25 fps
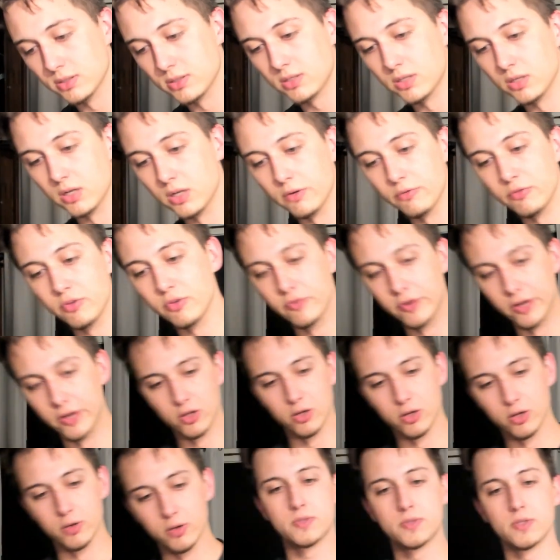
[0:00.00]
that I've
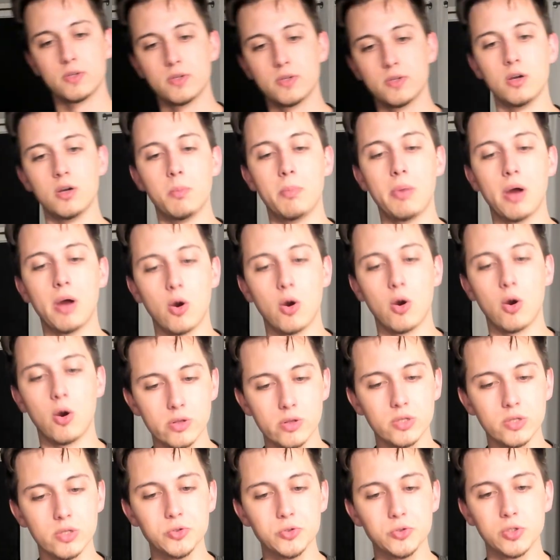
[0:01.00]
developed about
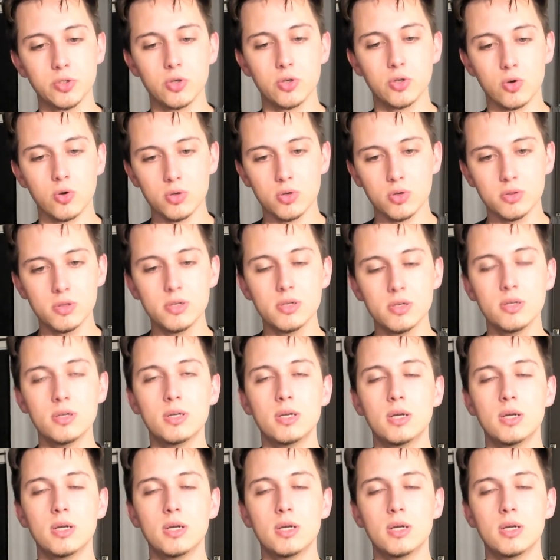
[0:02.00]
religion currently.